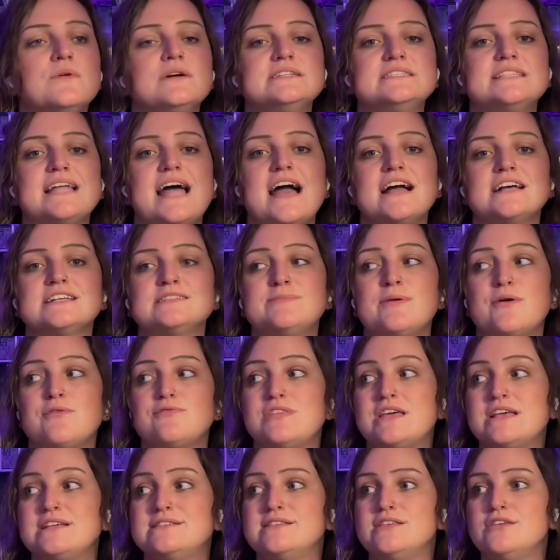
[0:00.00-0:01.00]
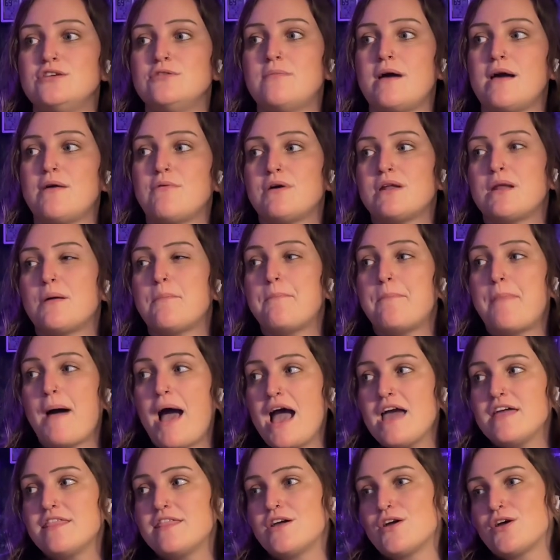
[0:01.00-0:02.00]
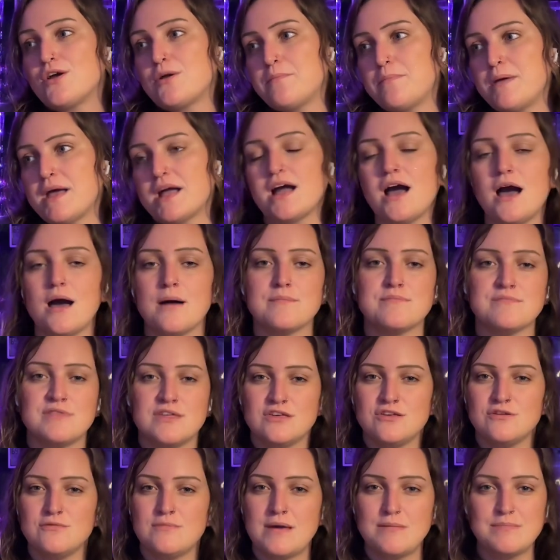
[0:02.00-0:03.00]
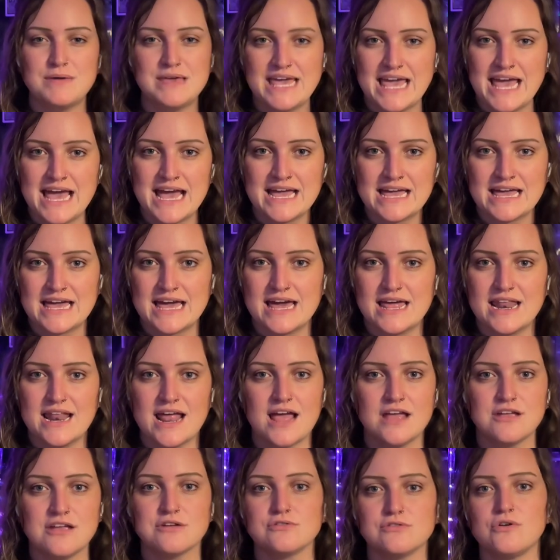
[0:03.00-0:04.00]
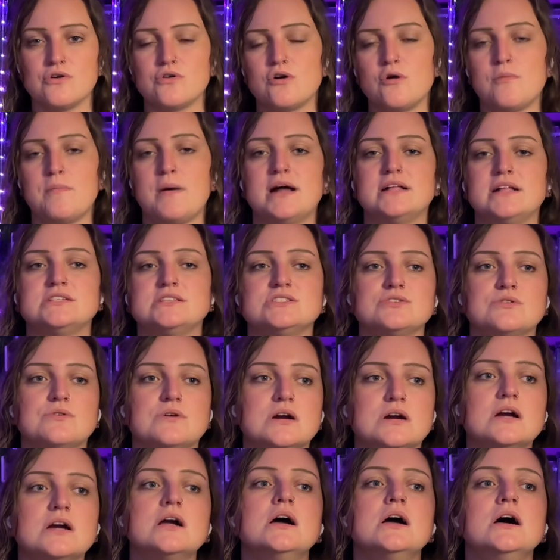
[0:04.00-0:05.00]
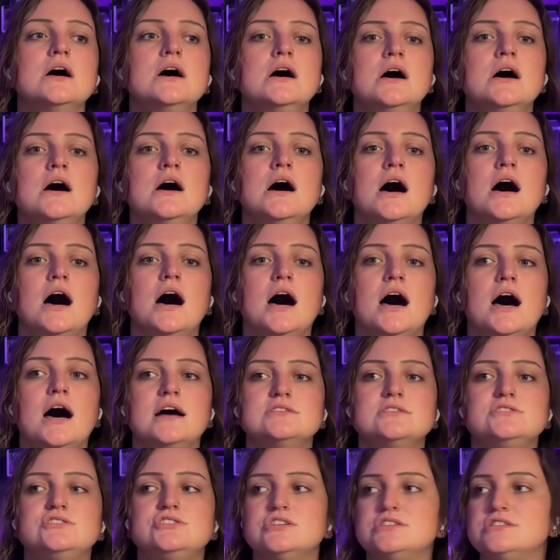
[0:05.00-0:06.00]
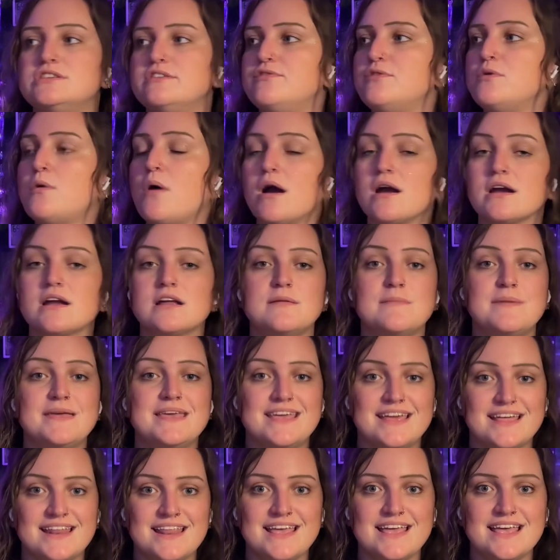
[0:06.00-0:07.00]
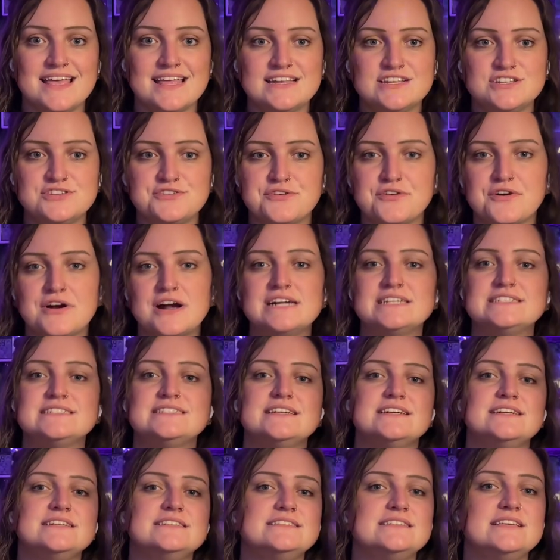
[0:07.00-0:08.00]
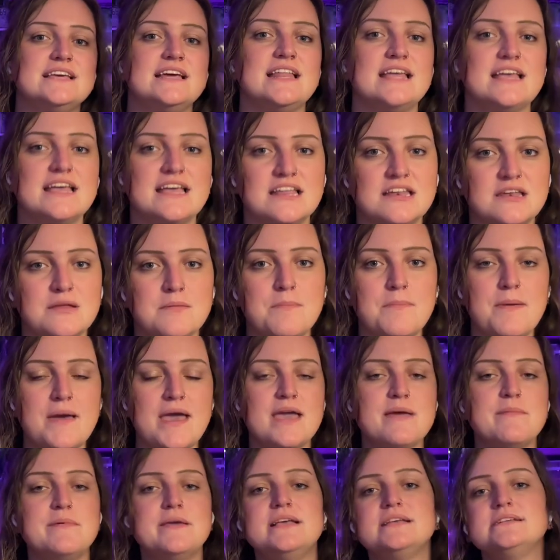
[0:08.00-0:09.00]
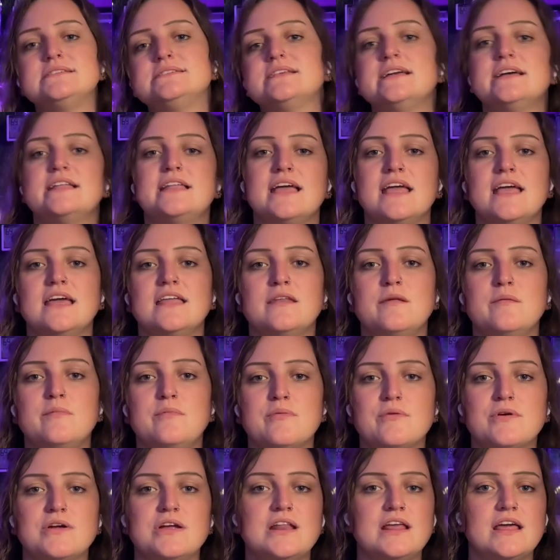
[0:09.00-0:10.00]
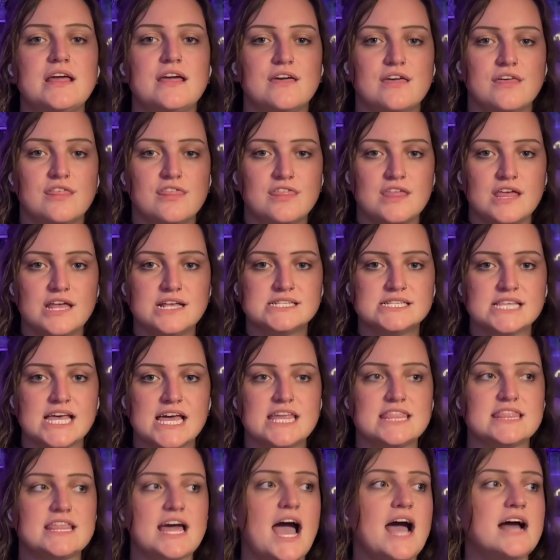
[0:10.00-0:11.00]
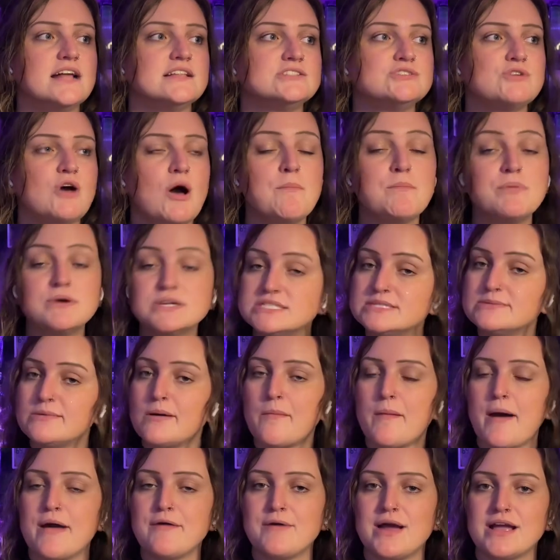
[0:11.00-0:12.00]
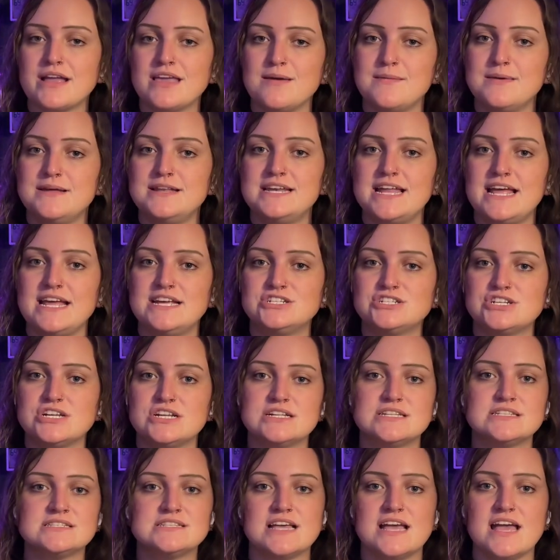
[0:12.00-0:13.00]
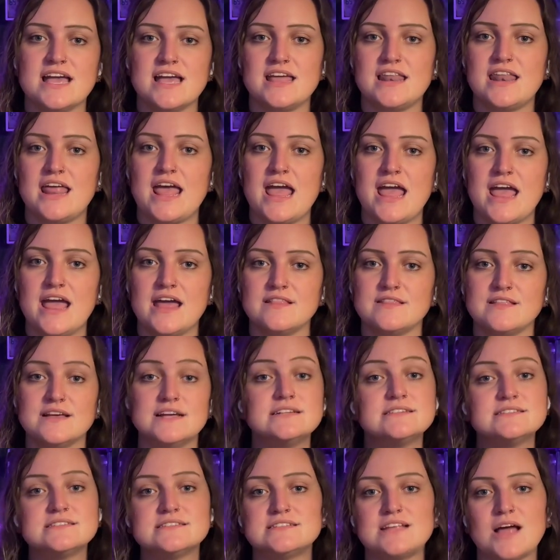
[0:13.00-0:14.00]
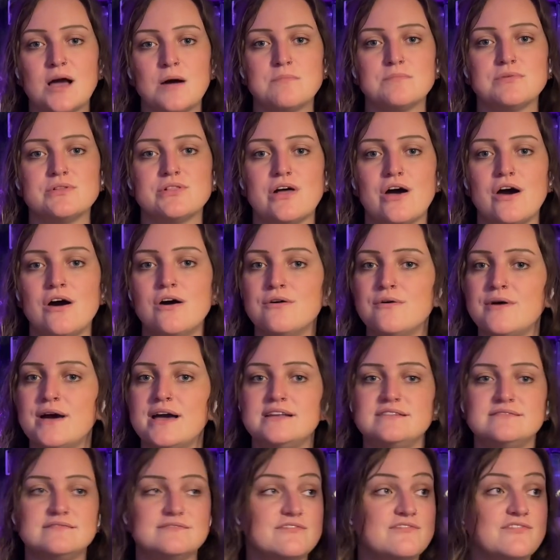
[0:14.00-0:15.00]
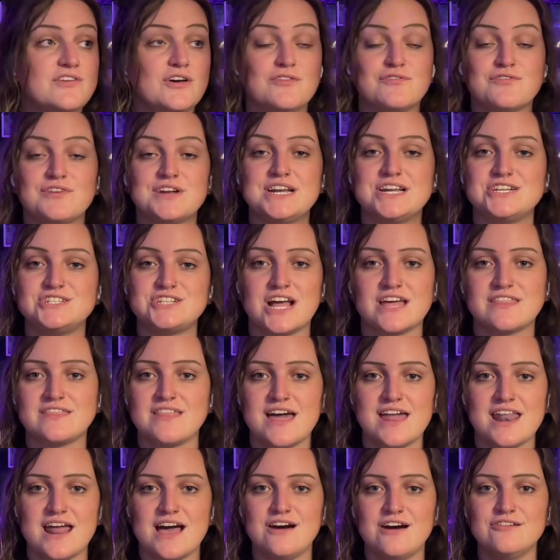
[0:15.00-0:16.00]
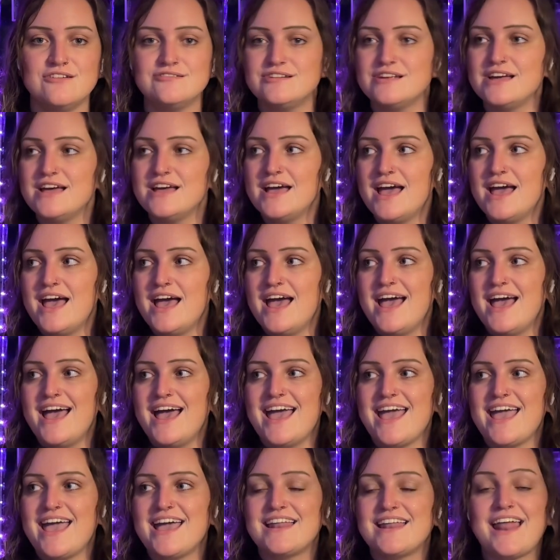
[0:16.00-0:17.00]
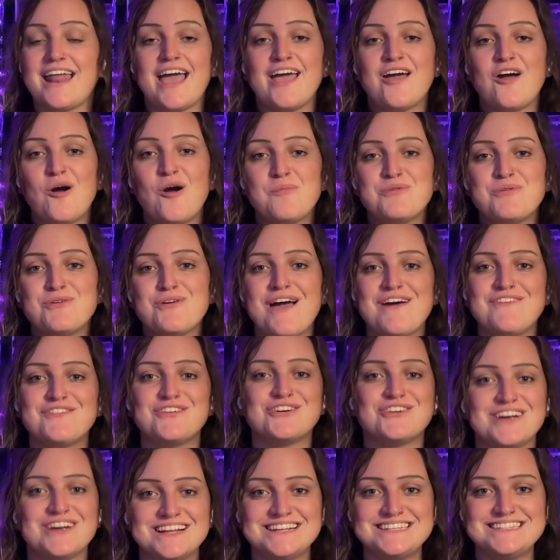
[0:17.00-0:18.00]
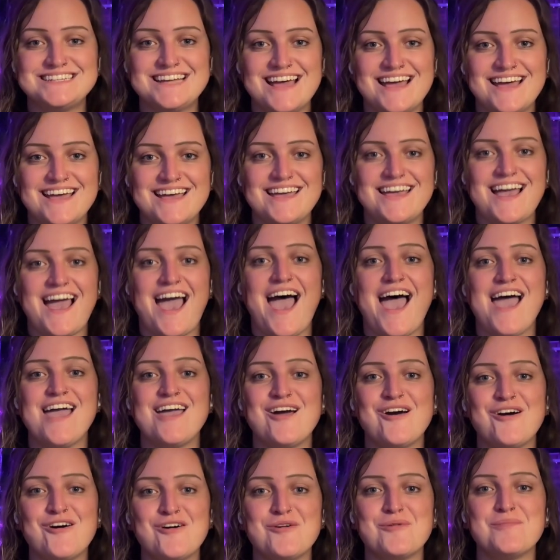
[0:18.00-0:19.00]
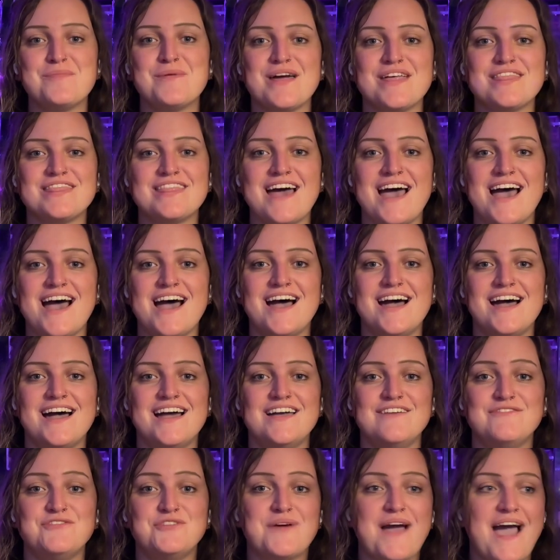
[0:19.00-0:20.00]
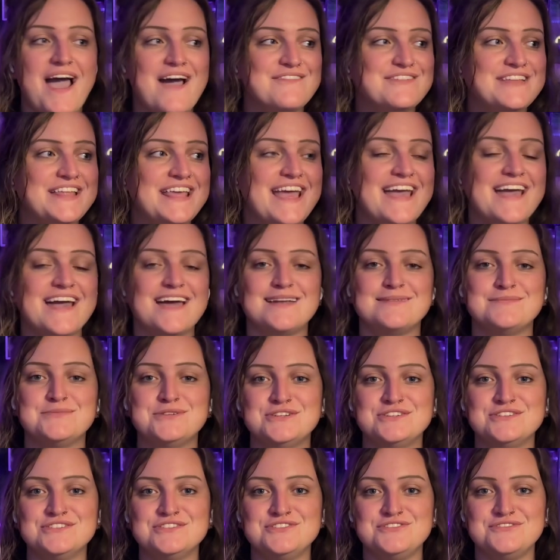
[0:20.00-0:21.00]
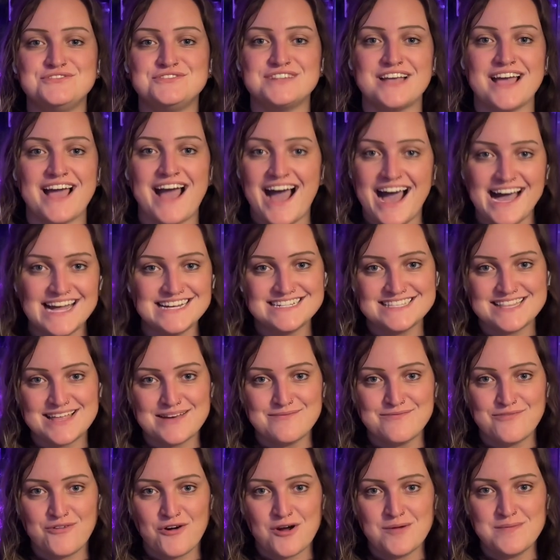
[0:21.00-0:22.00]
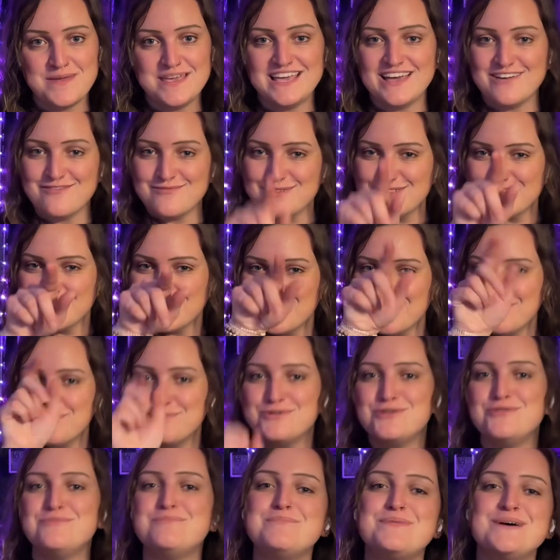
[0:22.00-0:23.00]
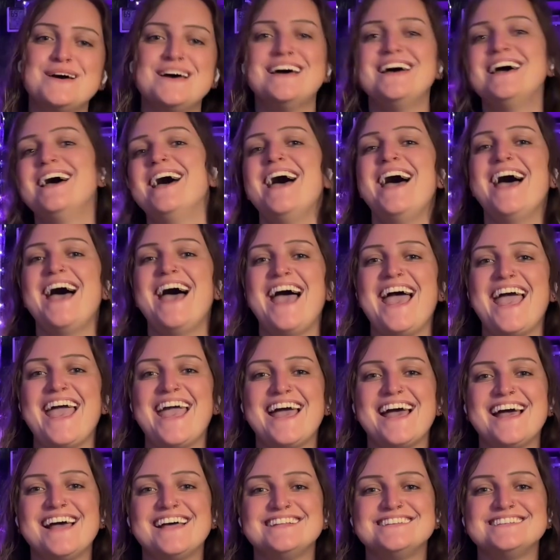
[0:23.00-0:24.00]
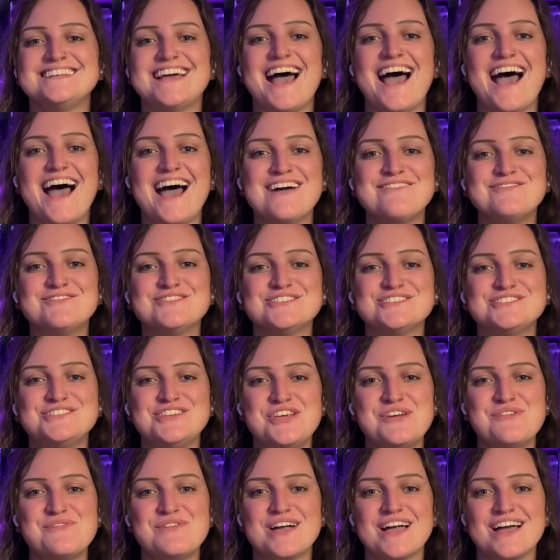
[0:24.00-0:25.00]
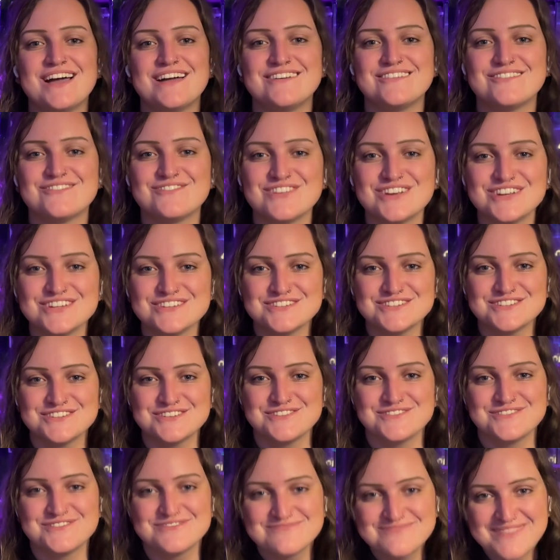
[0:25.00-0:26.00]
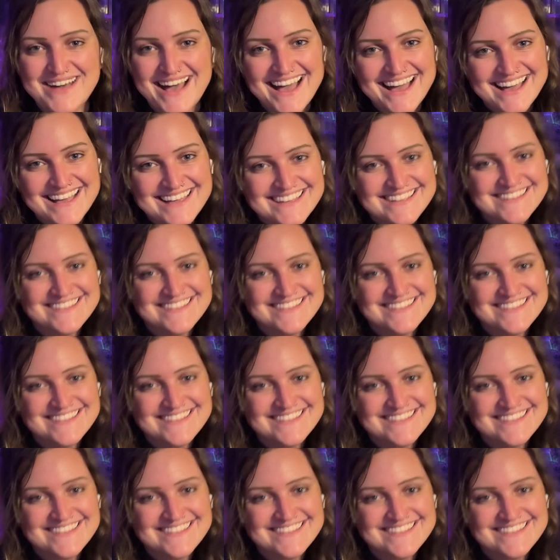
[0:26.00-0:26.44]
to the expo, things that you might want to buy there and pick up that you maybe can't get at your local pet store. Just if you are going to be getting into cresteds, getting into babies, getting into breeding, things like that. So I'll put some of my recommendations in a list down below and feel free to check that out. And I hope you have a great day. I hope that if you have any animals, you say hi to them for me, give them a little boop. And I will see you again real soon. Bye.